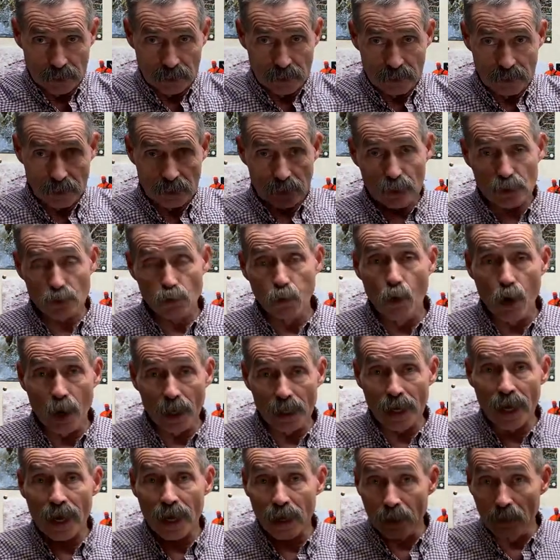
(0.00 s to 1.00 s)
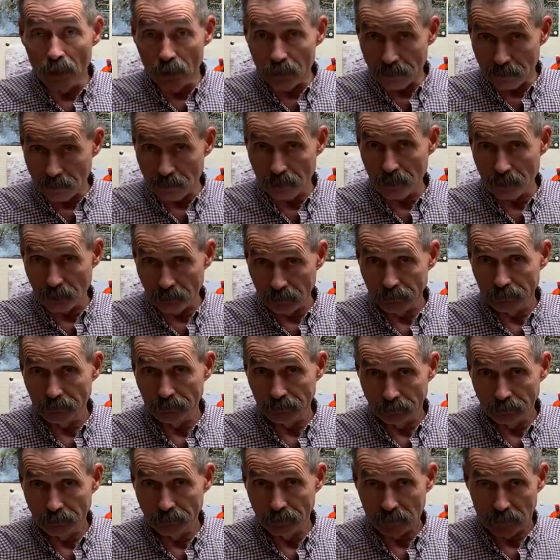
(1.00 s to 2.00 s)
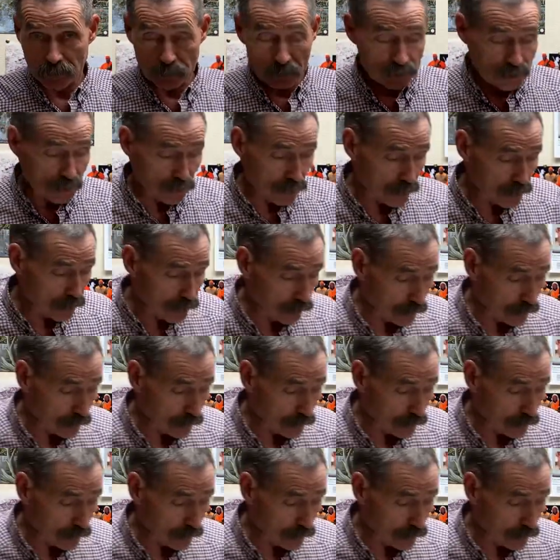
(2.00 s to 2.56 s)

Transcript: This One Health, let me tell you,